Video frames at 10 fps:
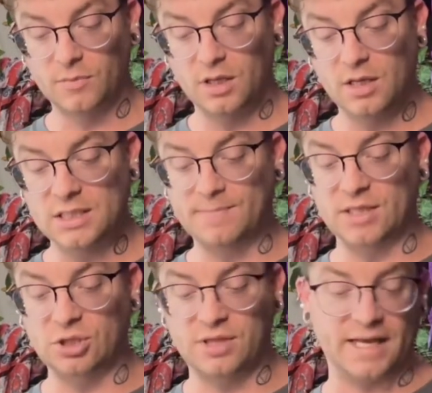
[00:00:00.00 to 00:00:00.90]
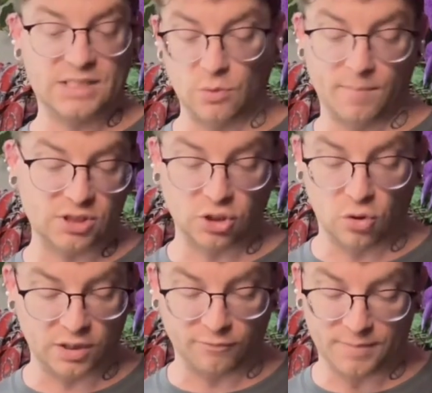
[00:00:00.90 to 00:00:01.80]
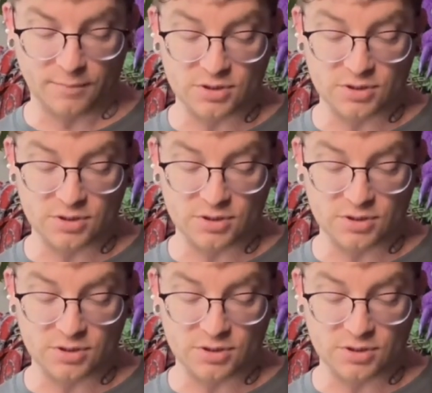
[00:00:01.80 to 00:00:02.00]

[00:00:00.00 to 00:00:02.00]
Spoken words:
Special thanks to a bunch of whole different people.